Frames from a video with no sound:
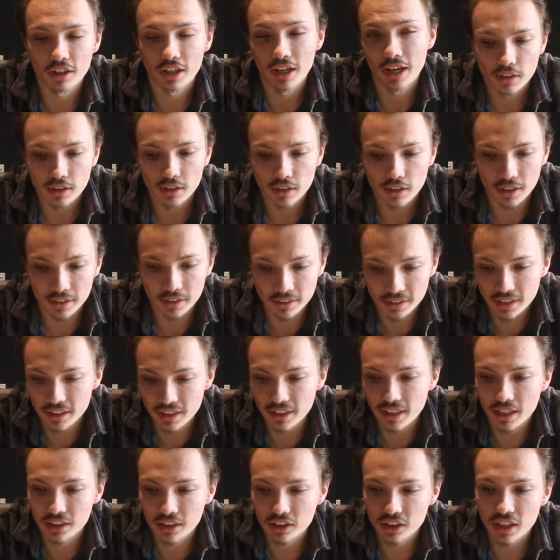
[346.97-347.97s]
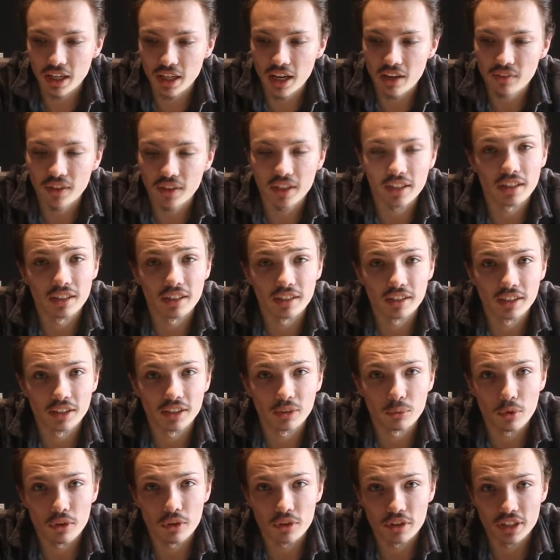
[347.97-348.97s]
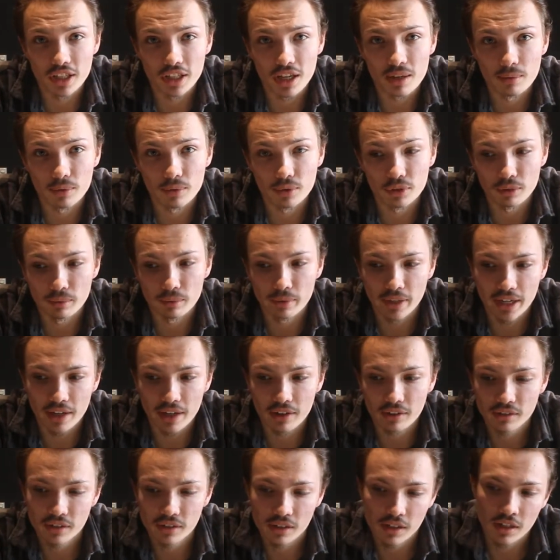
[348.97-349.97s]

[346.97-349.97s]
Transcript: I didn't actually have any idea what the game was about,